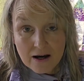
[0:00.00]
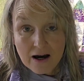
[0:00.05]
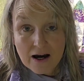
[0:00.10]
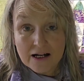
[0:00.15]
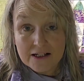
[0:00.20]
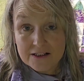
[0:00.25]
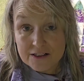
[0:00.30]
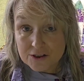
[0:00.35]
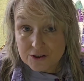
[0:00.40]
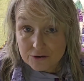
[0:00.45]

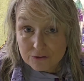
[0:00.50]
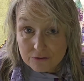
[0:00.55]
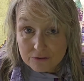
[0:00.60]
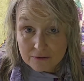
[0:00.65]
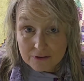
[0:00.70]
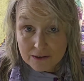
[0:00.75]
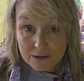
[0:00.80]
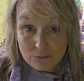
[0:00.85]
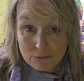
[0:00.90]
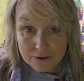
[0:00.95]
I
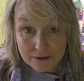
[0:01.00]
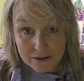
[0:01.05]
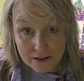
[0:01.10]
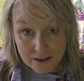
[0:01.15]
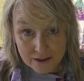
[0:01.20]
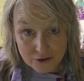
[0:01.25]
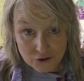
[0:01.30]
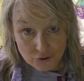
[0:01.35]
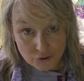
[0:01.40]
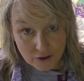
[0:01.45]
certainly would
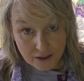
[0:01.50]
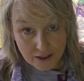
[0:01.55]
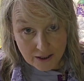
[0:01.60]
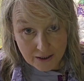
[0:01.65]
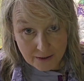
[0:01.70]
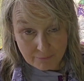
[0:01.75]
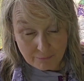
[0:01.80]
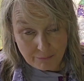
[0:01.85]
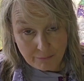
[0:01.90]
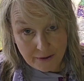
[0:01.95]
not
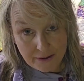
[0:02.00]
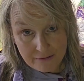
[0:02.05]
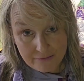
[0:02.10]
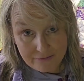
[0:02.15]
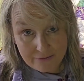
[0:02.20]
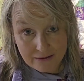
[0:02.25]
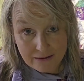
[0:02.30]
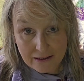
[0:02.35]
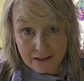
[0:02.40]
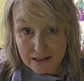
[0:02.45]
try
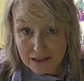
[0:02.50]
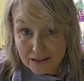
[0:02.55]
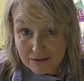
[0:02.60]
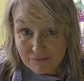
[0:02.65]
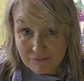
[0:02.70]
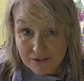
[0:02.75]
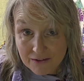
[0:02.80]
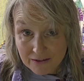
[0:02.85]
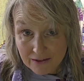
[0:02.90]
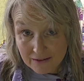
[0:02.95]
piecing
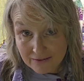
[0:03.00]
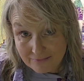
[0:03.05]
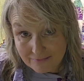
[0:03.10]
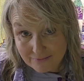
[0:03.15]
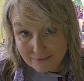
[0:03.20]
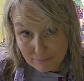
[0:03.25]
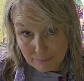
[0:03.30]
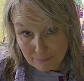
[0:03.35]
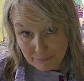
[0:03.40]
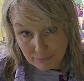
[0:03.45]
even a
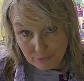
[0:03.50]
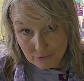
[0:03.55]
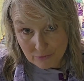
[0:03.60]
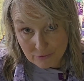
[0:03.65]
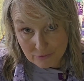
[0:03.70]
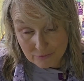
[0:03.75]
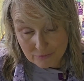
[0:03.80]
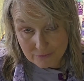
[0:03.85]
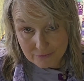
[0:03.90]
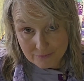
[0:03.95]

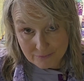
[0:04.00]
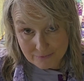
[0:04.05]
simple